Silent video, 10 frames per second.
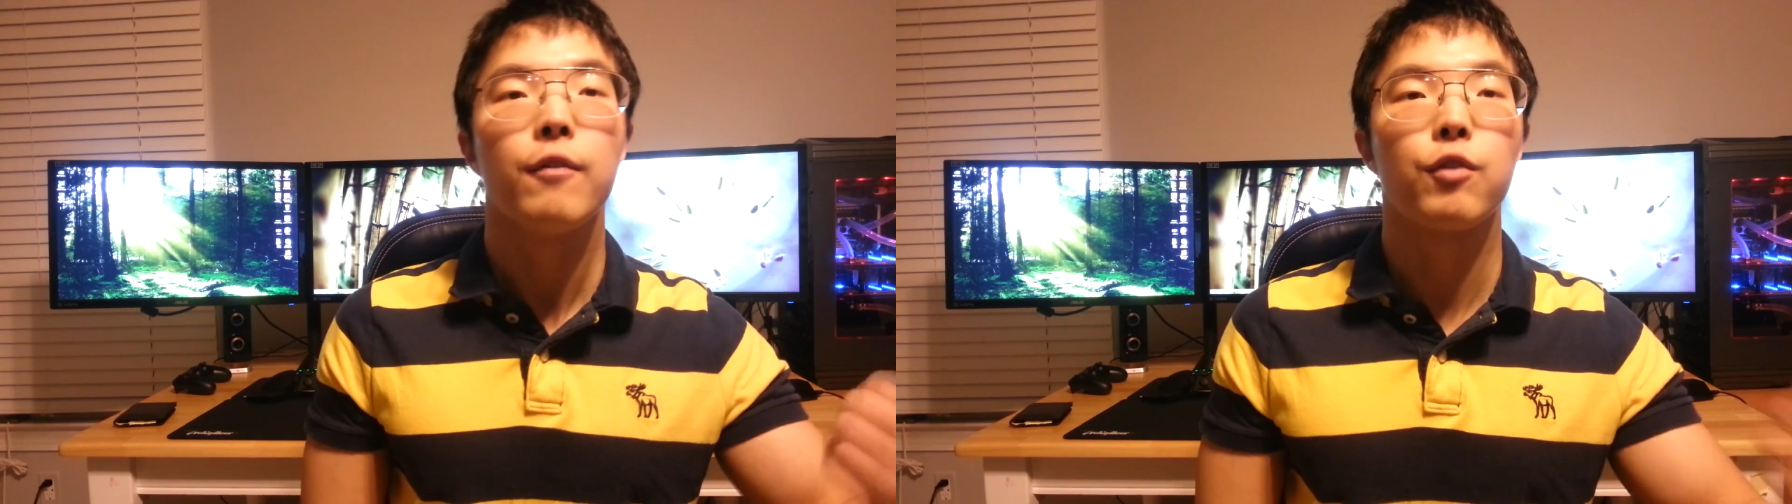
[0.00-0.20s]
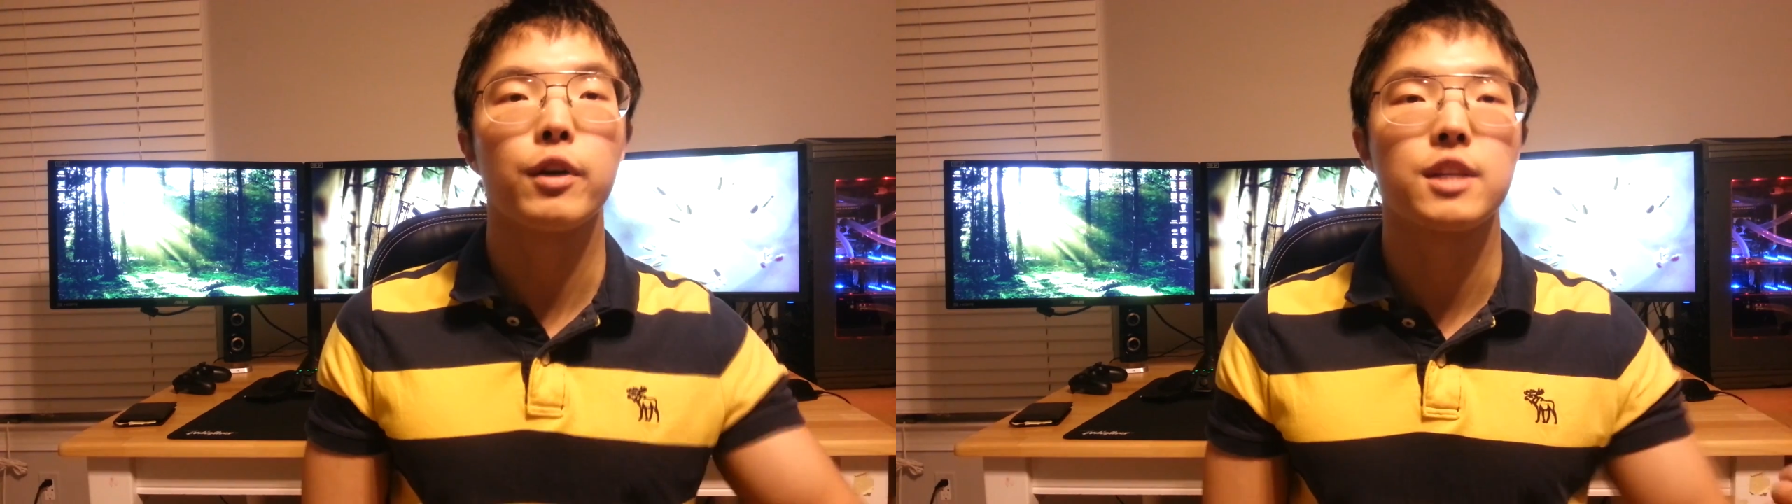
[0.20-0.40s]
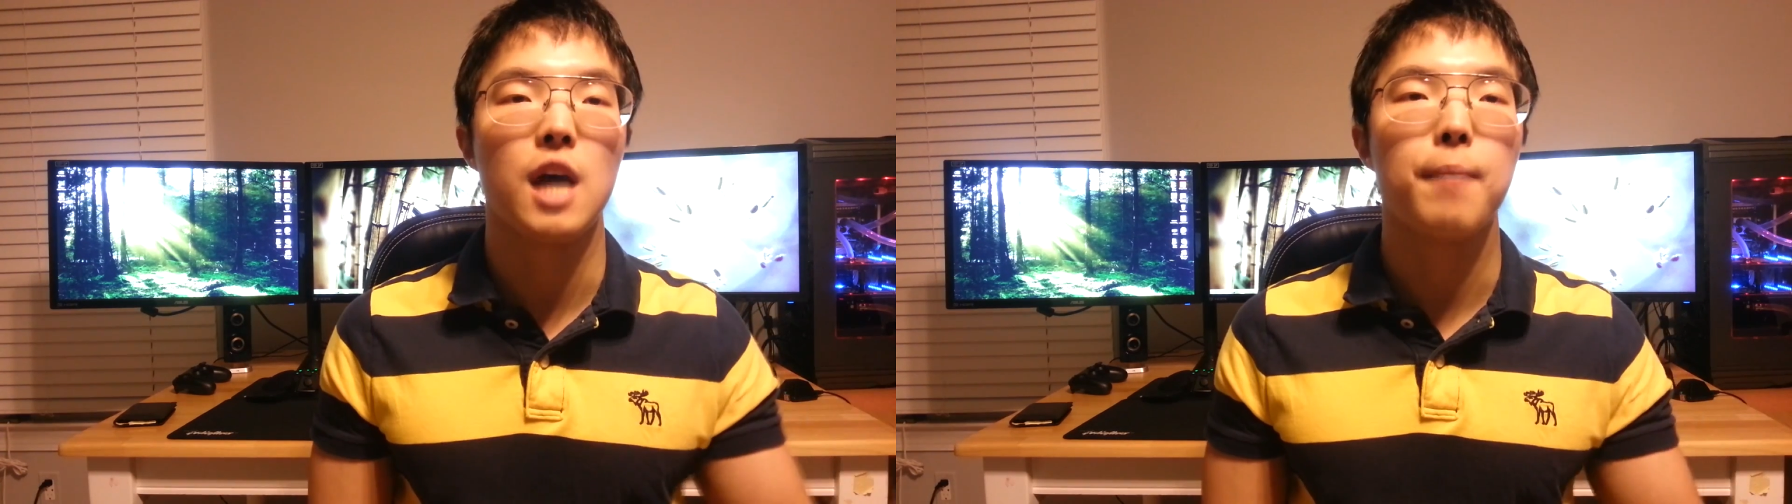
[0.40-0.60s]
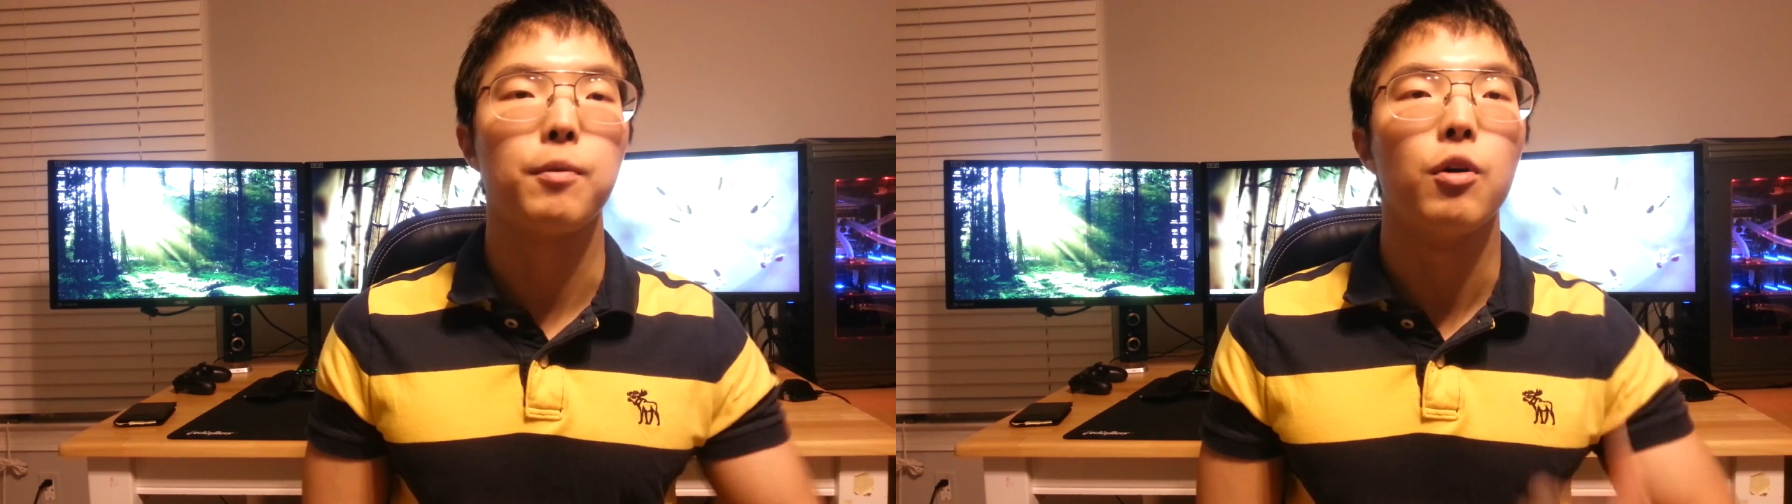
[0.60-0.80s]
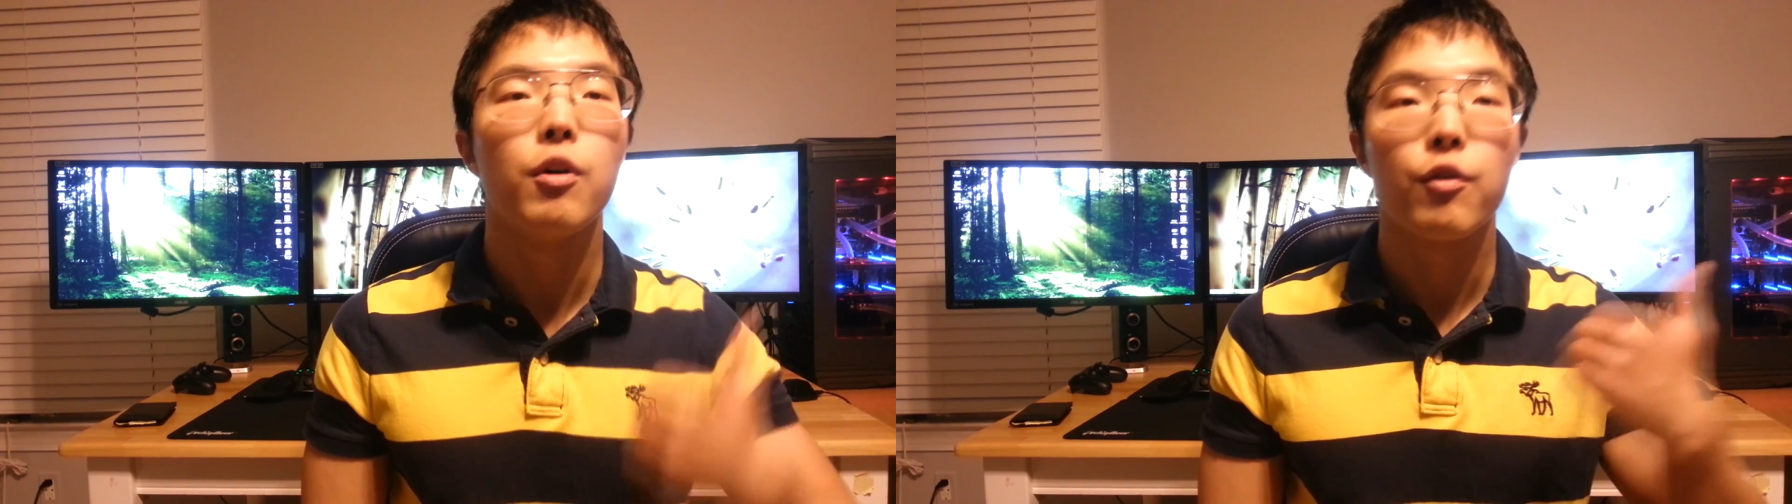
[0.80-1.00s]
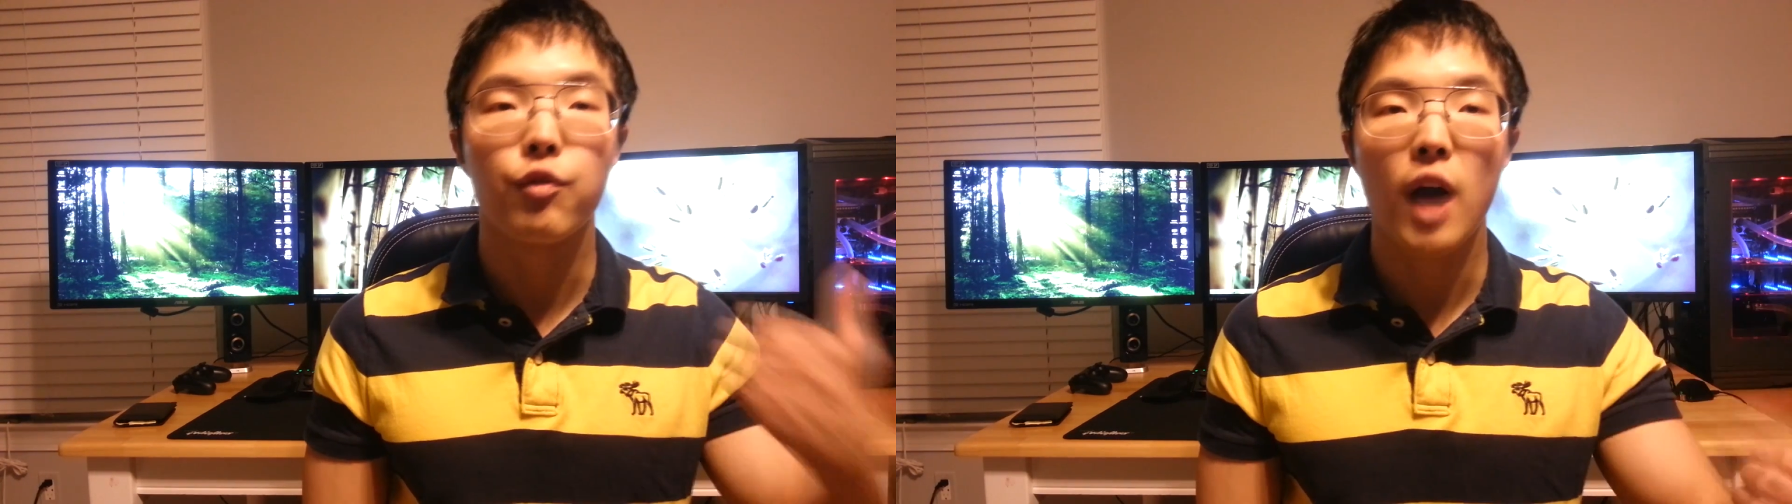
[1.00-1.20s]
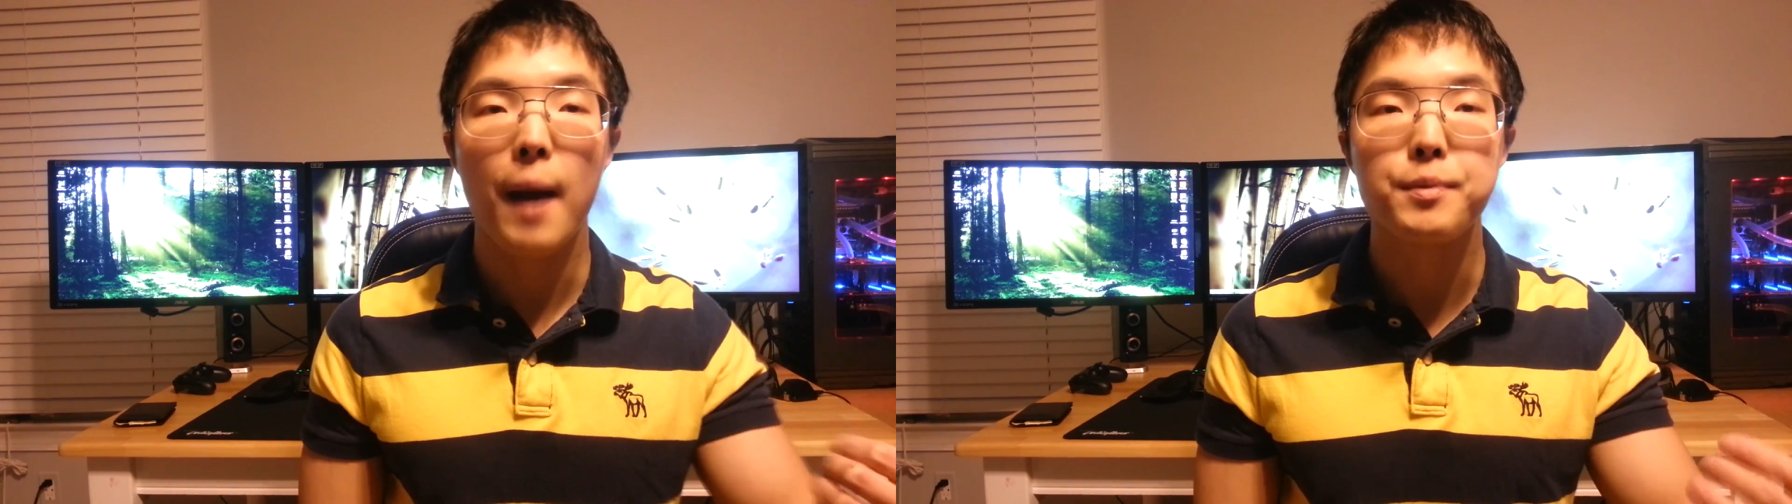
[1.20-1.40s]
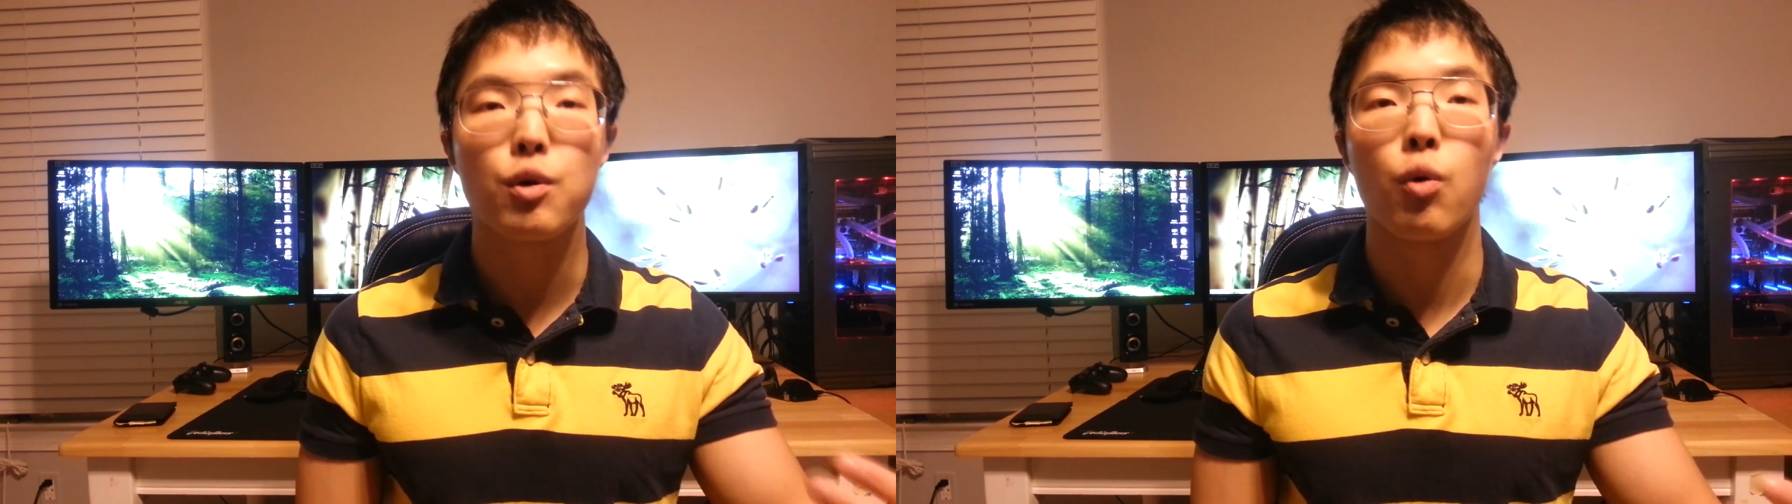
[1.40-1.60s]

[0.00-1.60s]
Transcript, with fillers: For example, Fraps